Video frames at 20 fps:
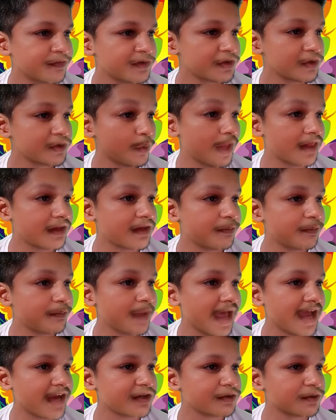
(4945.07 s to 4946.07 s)
So welcome
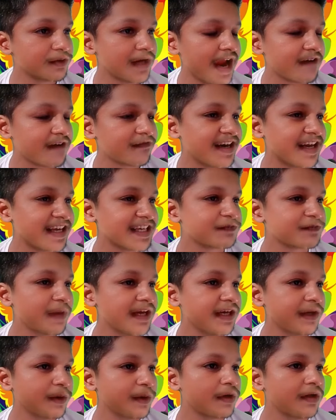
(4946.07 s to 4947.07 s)
back to the
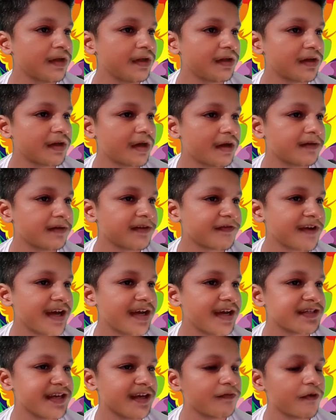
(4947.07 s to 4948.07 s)
ever-expanding world of the
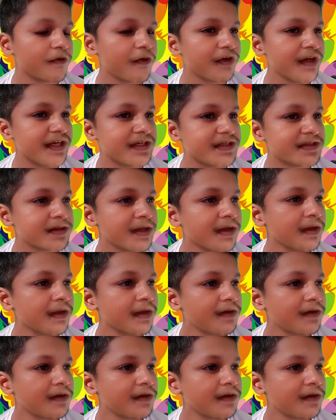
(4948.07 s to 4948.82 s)
Fast and Furious.